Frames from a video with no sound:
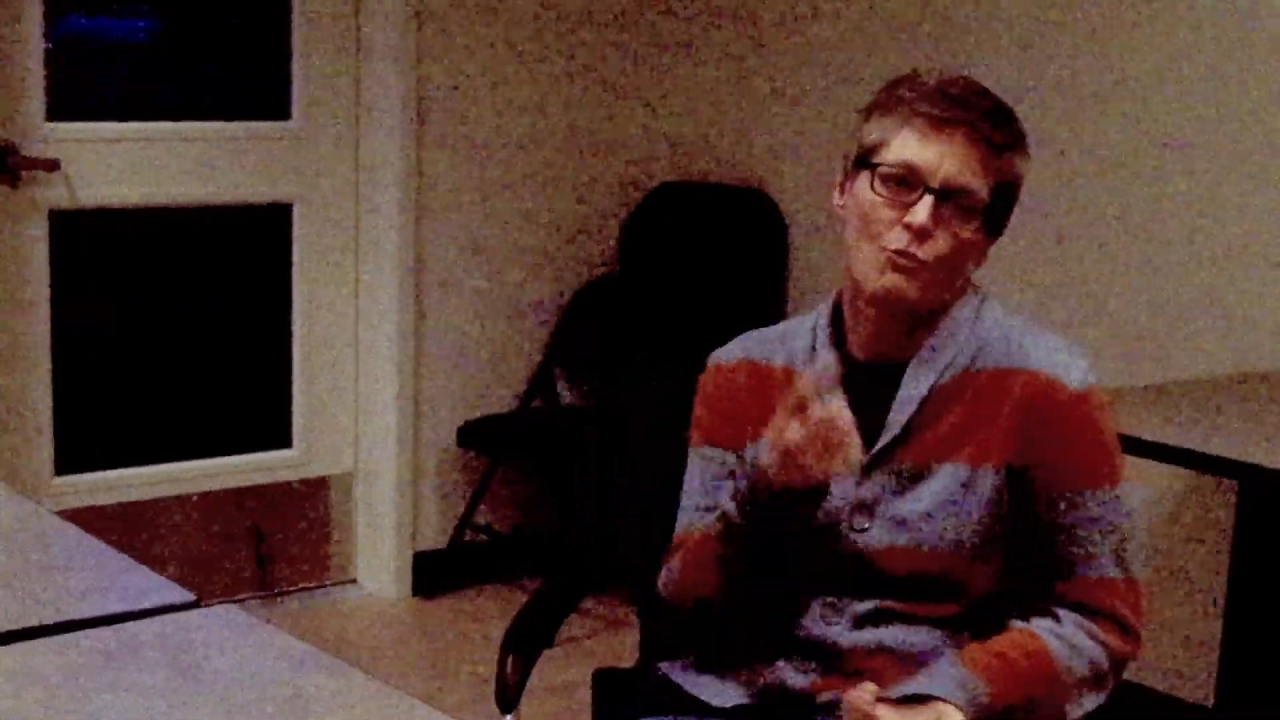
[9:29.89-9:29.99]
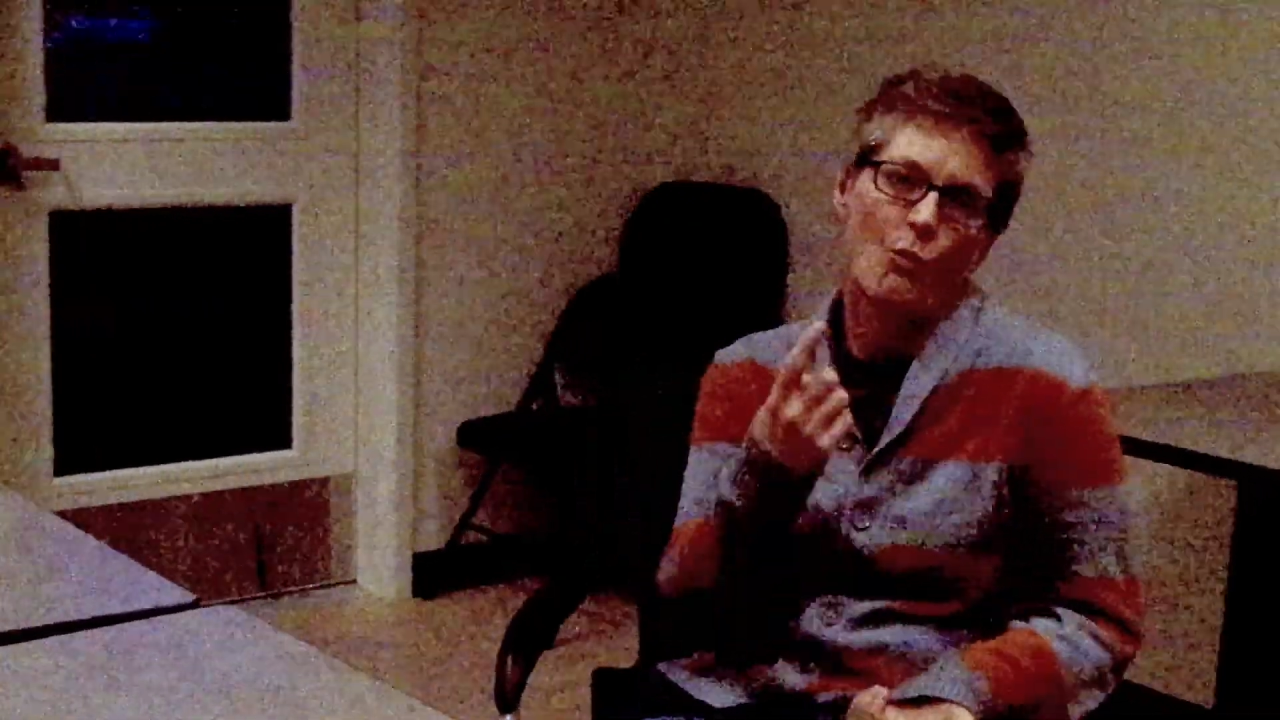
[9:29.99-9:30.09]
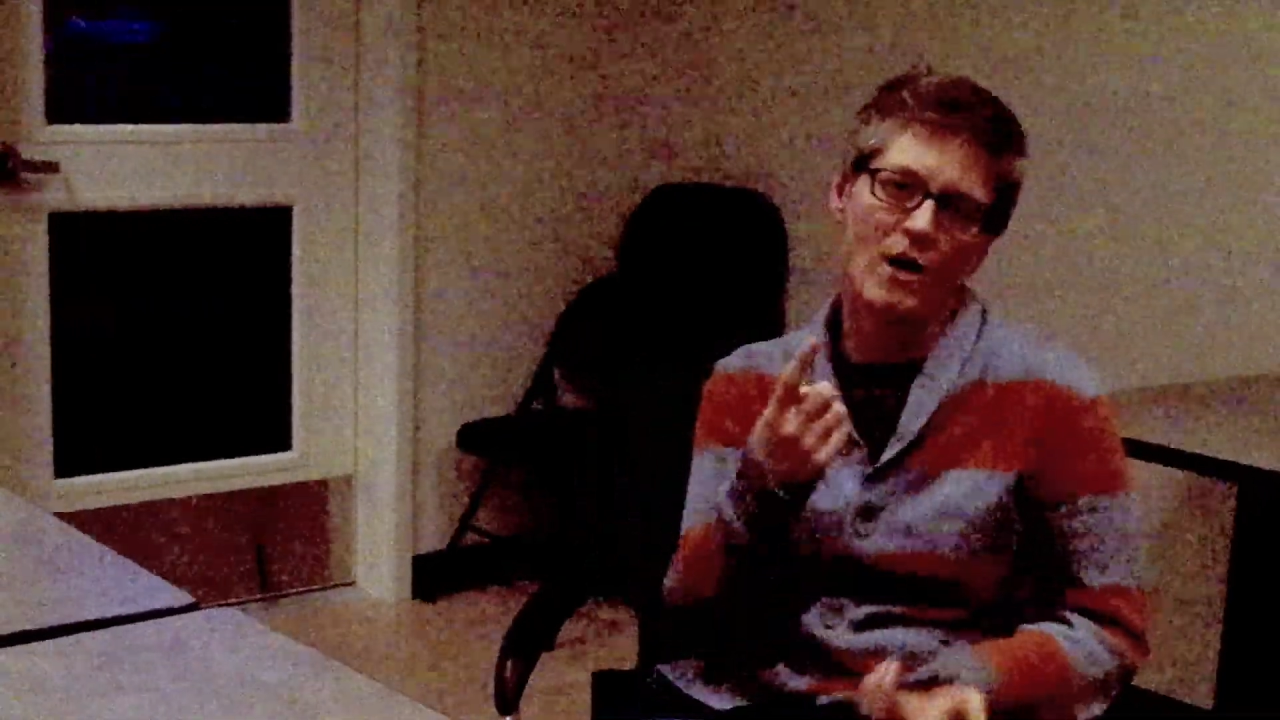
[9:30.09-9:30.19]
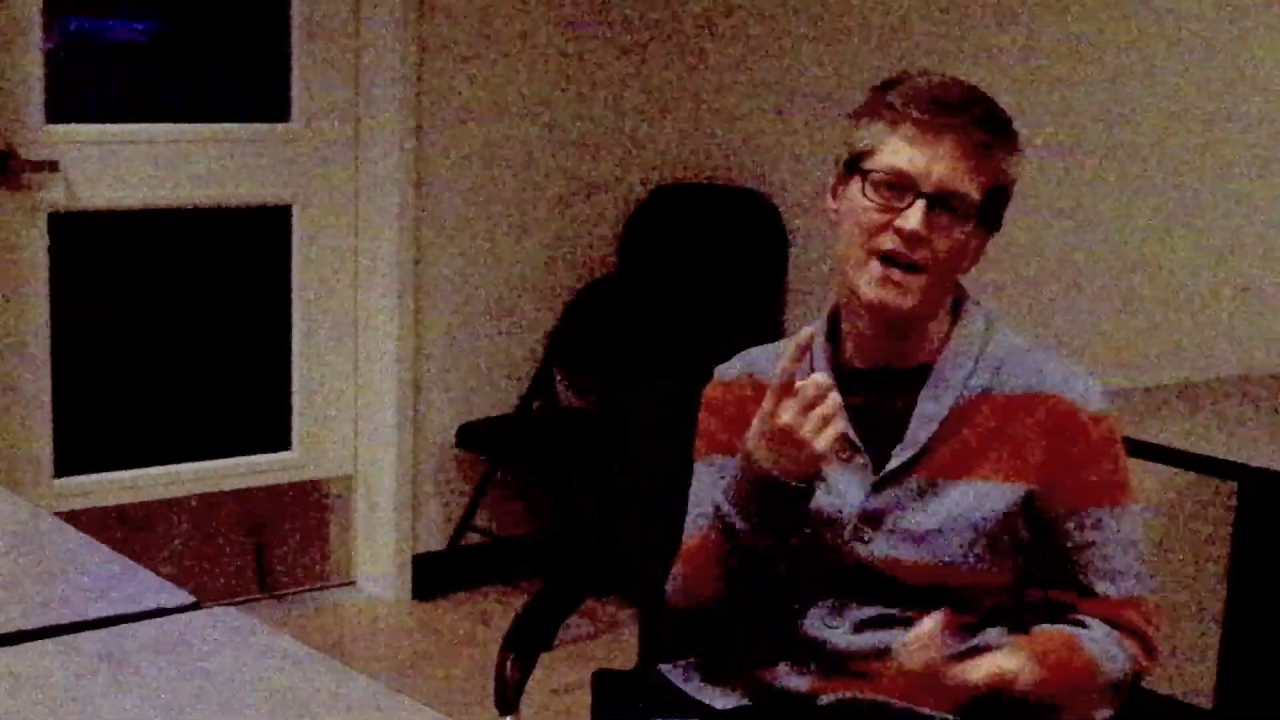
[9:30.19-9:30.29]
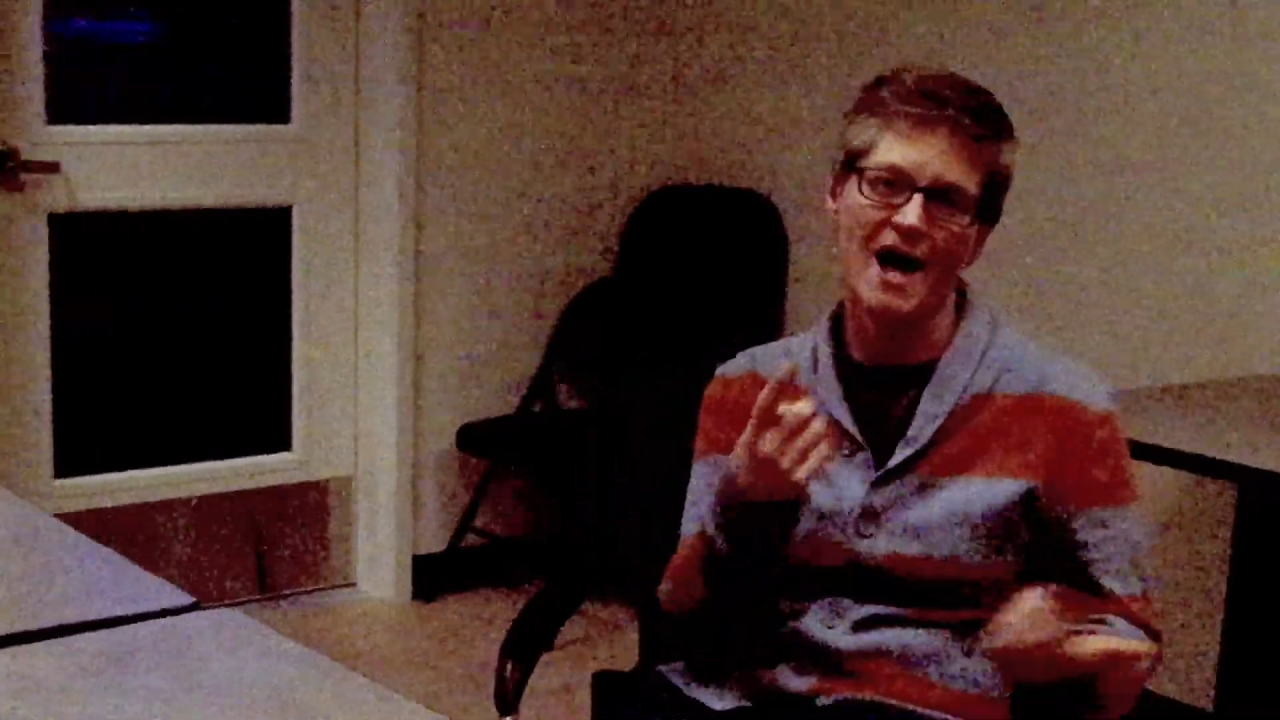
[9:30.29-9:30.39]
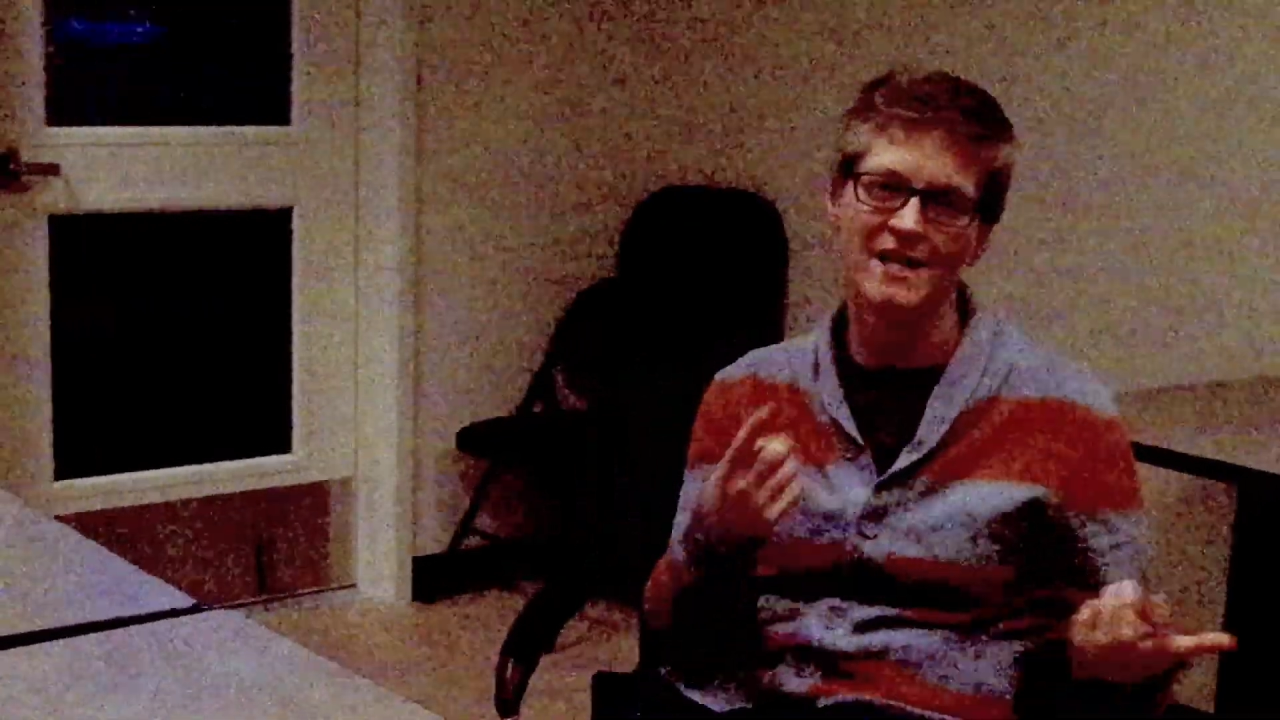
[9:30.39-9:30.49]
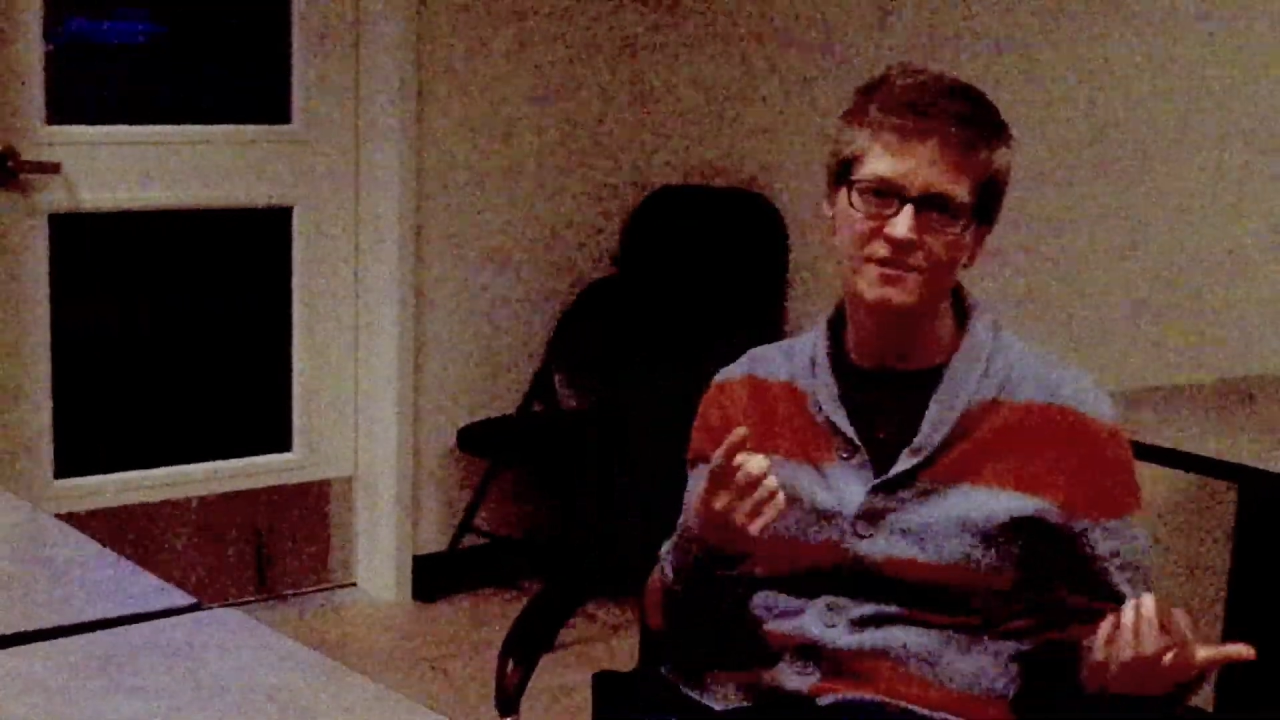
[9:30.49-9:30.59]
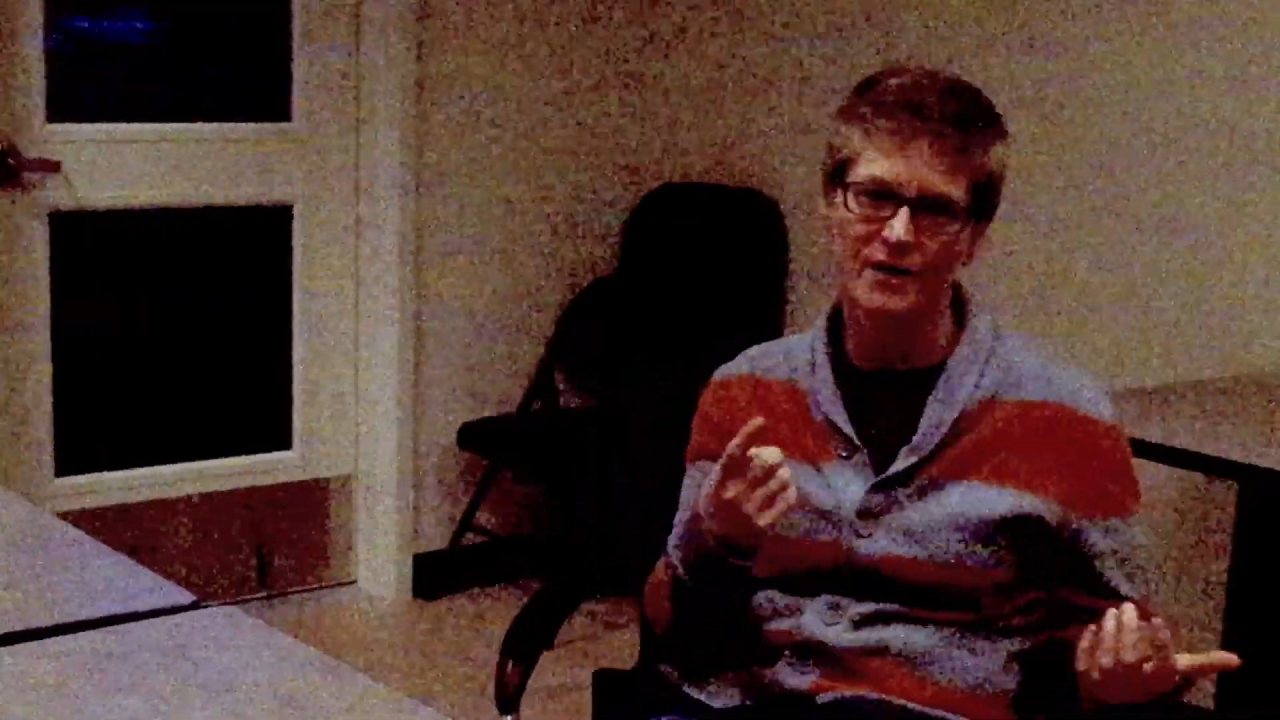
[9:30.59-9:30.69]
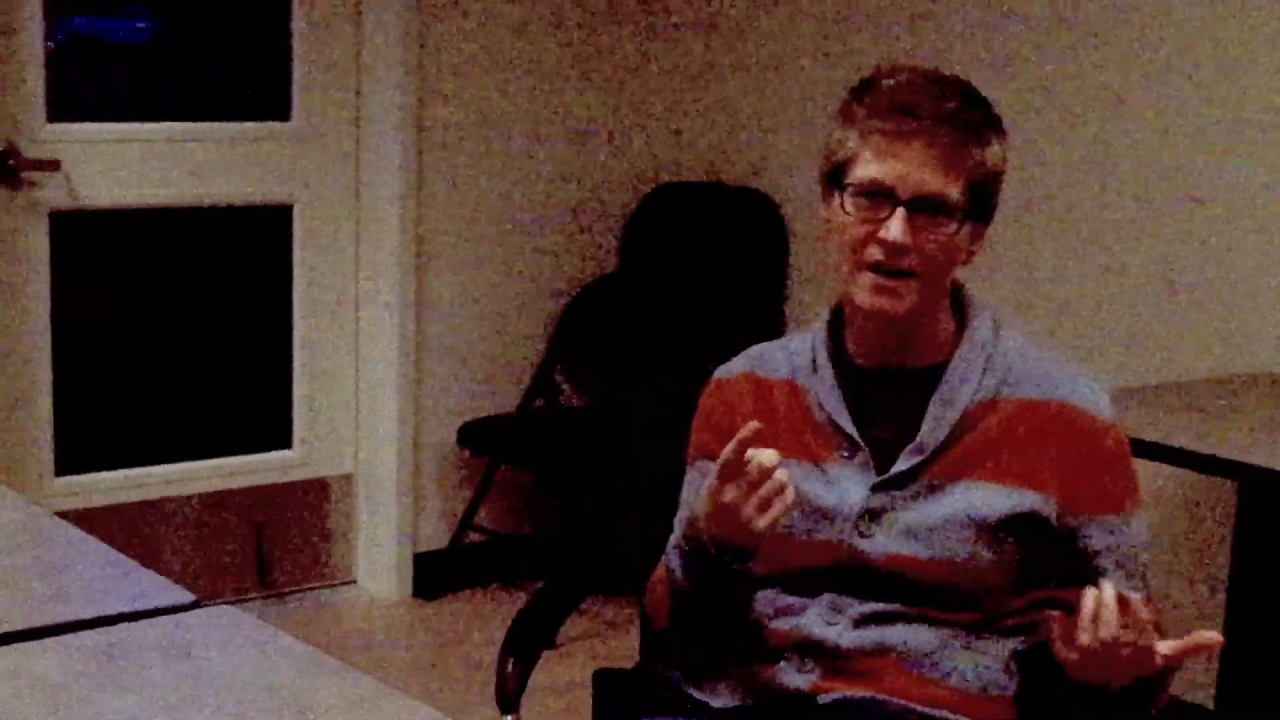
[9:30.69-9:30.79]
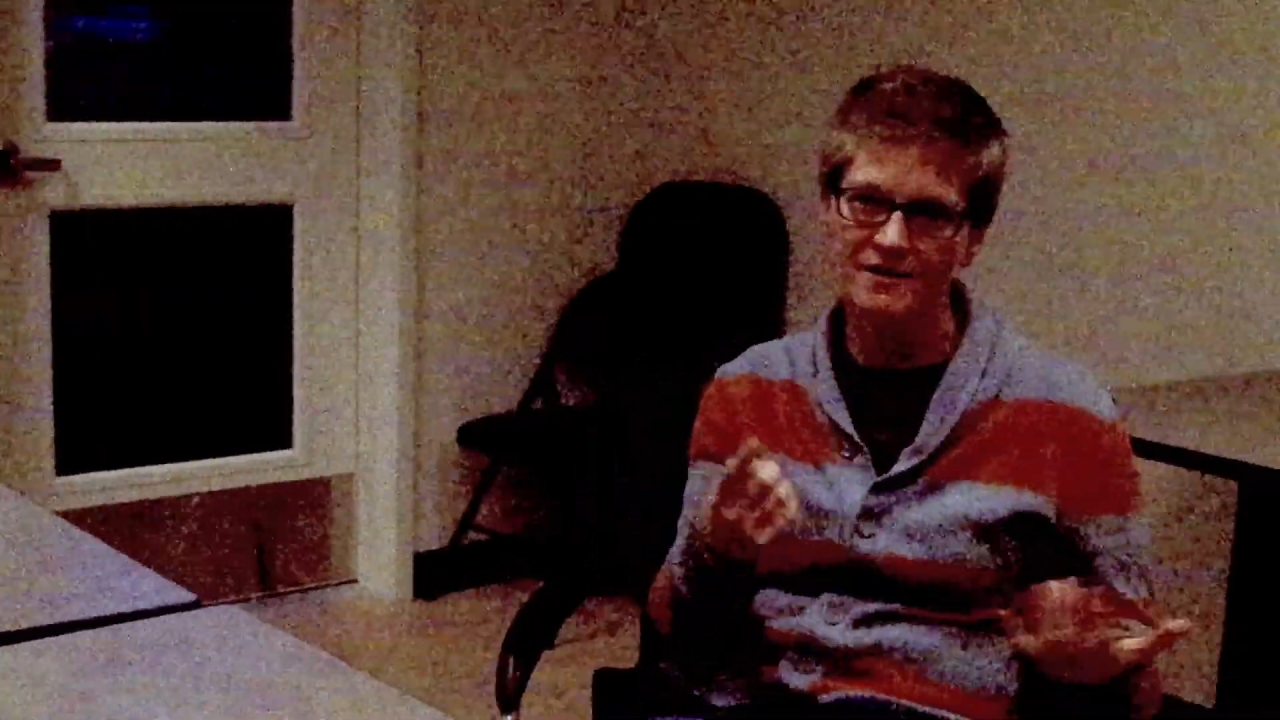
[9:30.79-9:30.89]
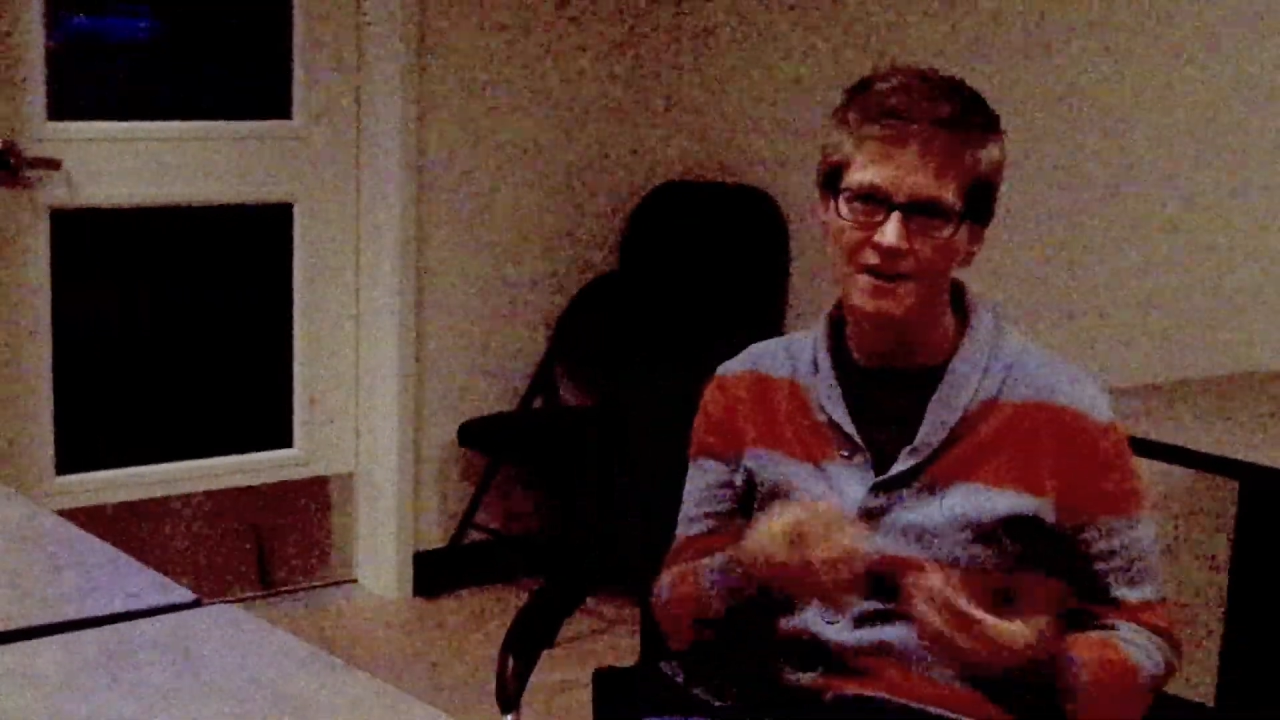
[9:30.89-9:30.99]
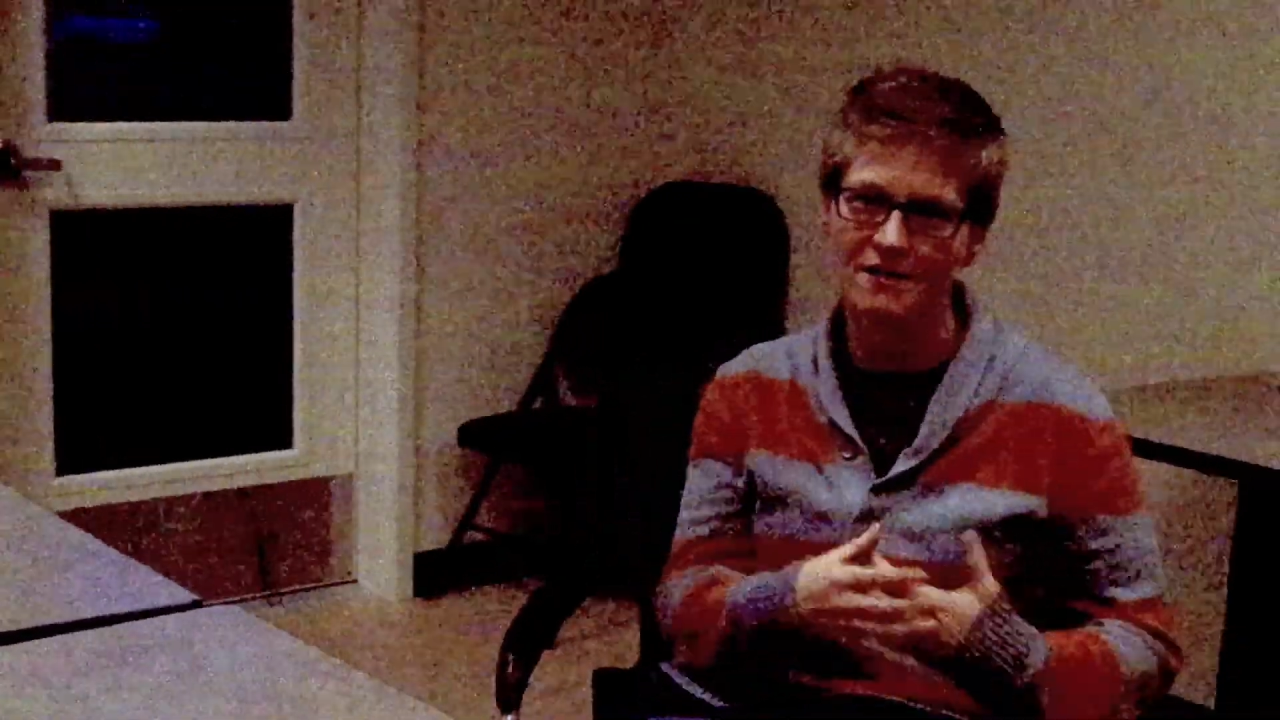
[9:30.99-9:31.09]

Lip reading: one aspect